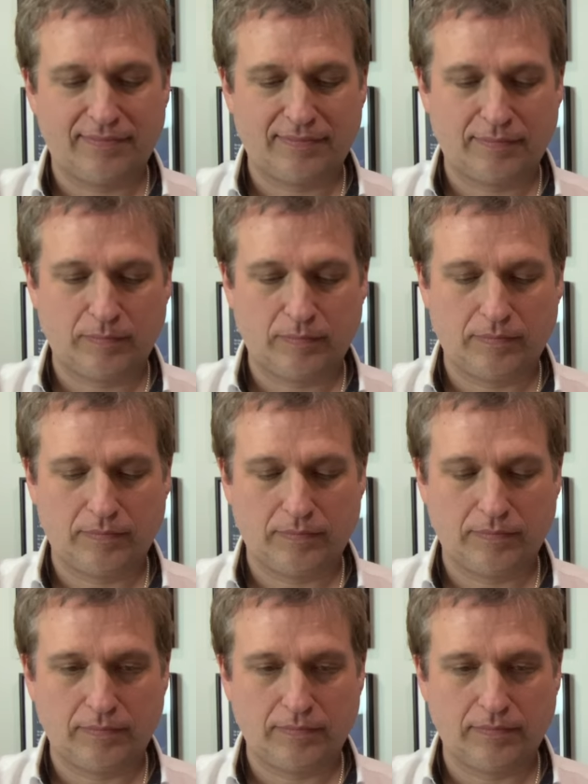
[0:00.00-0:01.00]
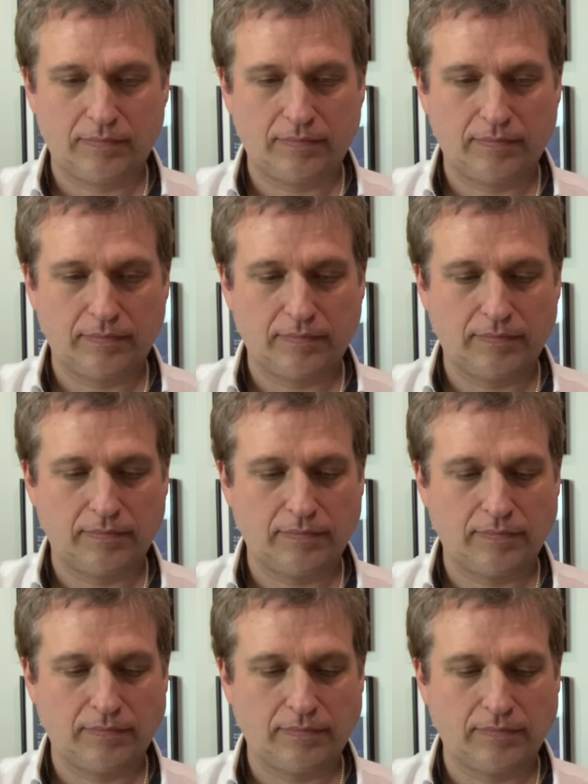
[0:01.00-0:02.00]

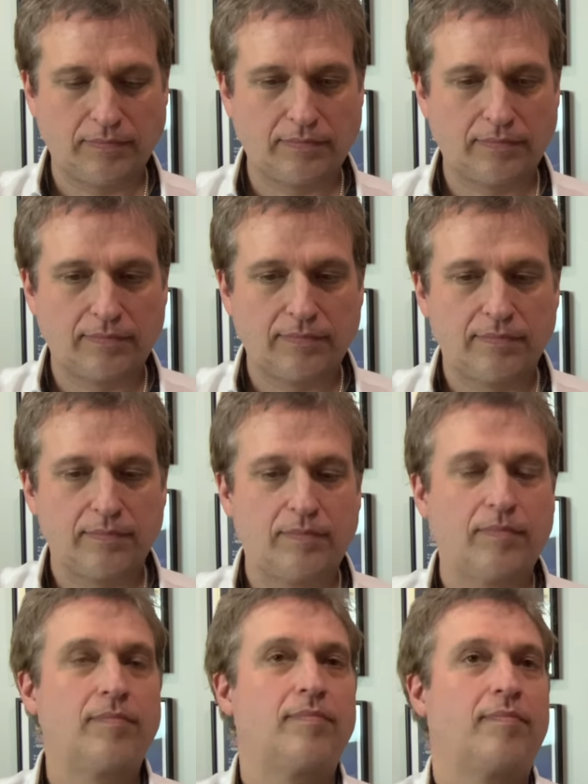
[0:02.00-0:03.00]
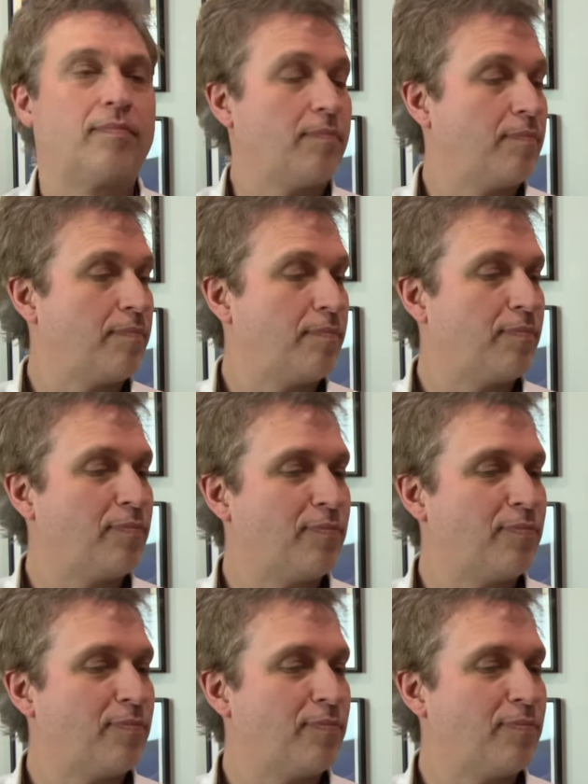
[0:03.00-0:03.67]
(silent)